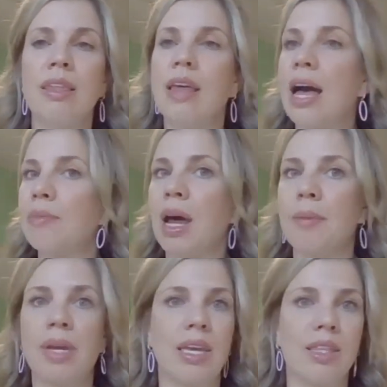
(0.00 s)
I am not
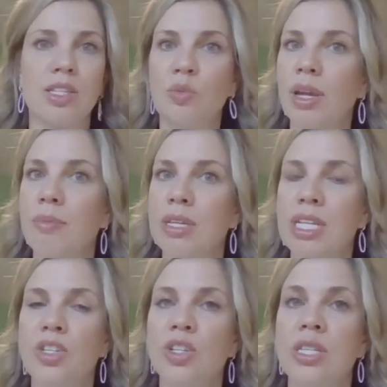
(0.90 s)
making these
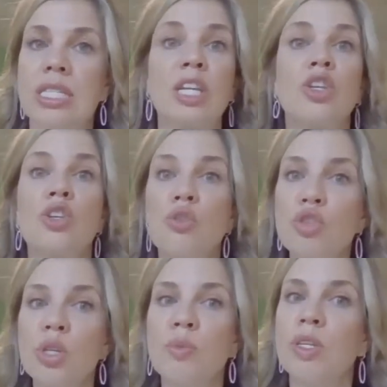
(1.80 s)
recommendations that you
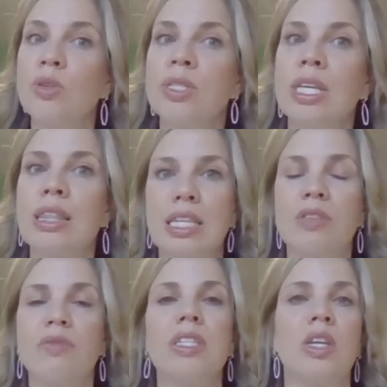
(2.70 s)
should be using these
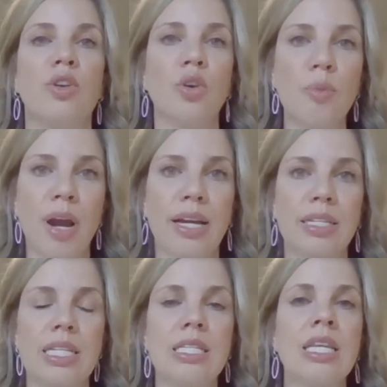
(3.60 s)
fees in your
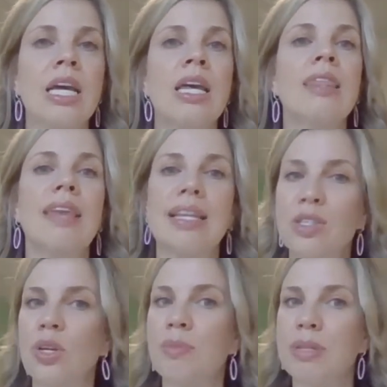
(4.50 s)
practice. That's
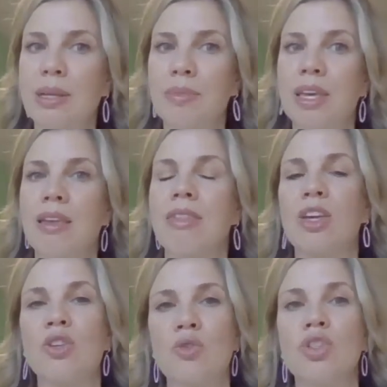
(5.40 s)
going to be something that
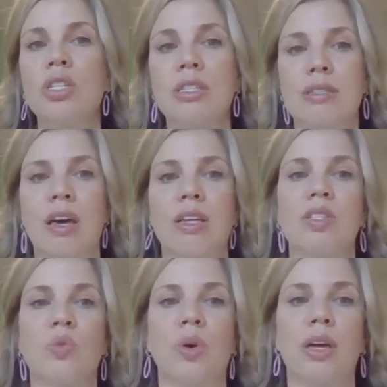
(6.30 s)
you should discuss
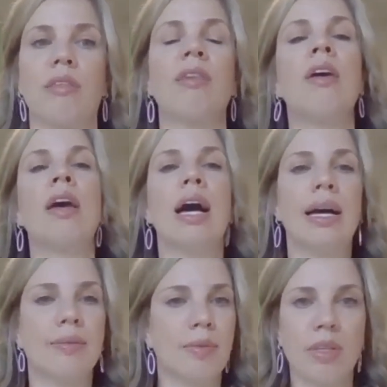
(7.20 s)
with
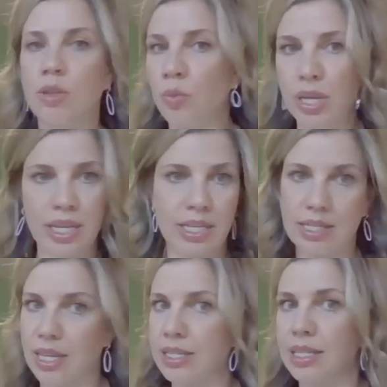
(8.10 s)
you. We can
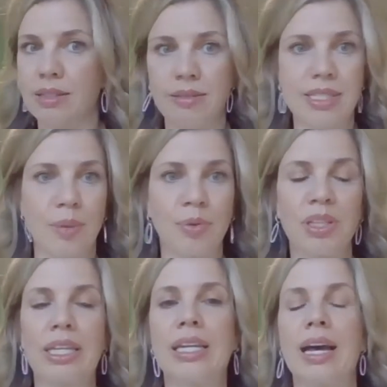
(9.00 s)
discuss it
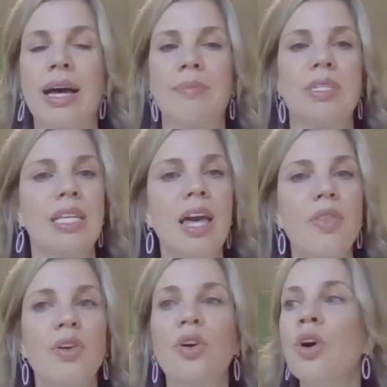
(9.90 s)
separately
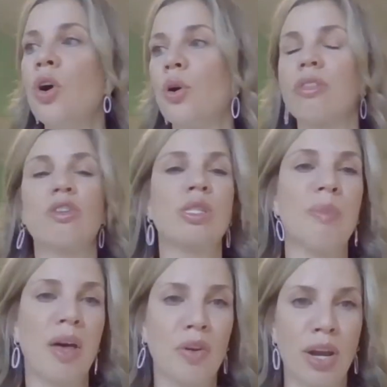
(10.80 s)
together, or there's some
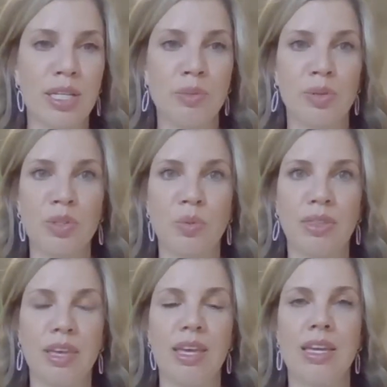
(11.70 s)
other experts
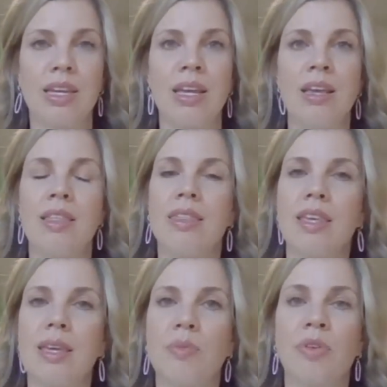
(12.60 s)
within
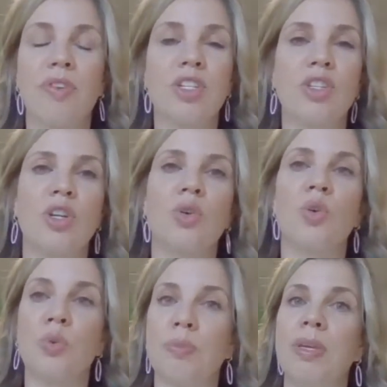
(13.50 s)
the profession who
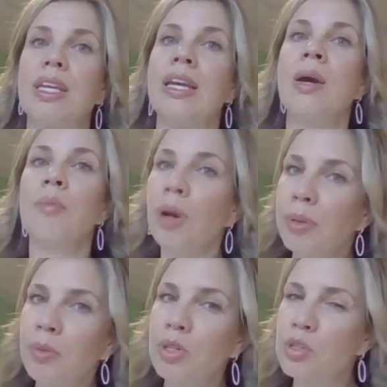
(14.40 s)
would be probably
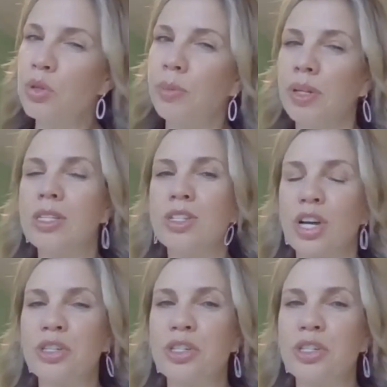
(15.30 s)
more suitable to
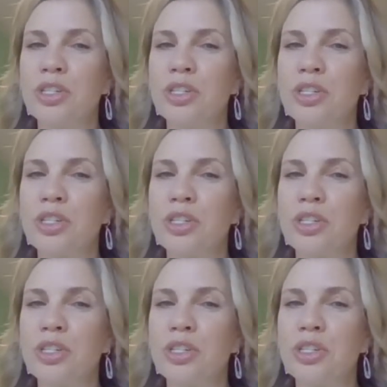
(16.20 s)
talk to you about how to
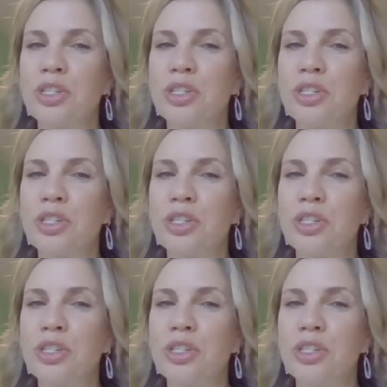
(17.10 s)
structure your fee
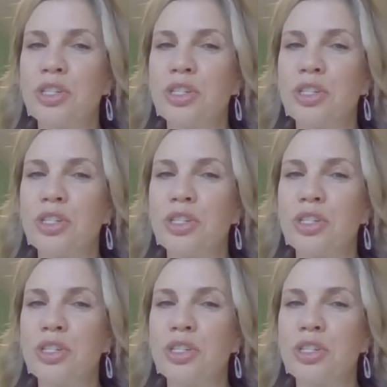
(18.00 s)
schedule. So
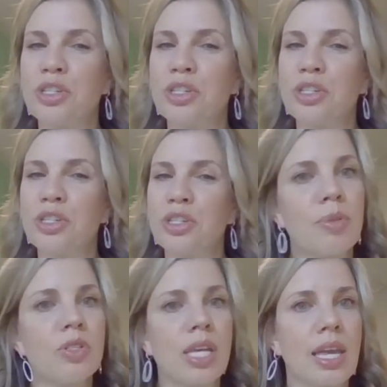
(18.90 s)
when you look at these
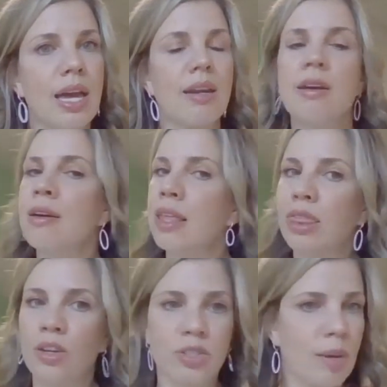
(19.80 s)
numbers, again,
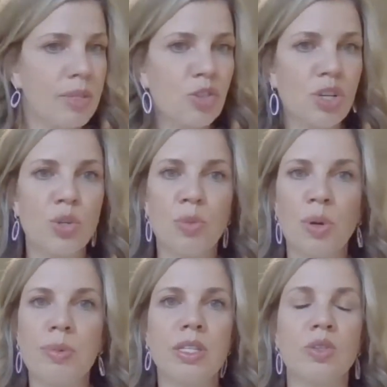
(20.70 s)
they're demonstration
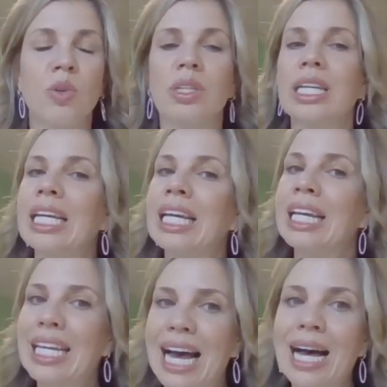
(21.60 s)
purposes only,
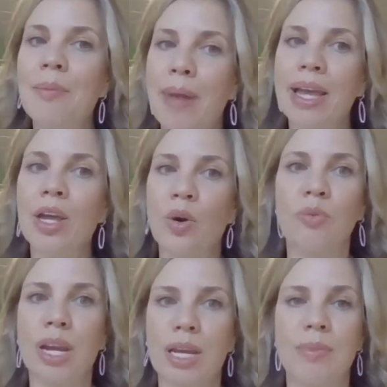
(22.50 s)
not my own
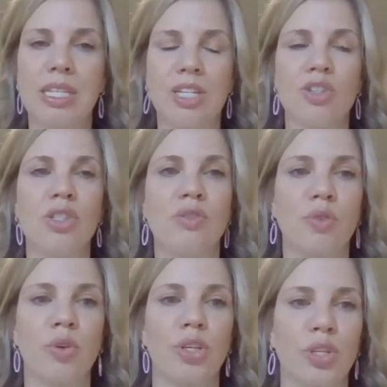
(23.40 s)
recommendations
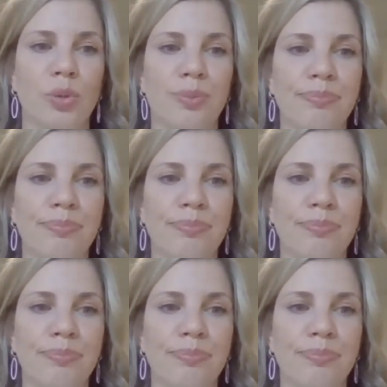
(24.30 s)
for you.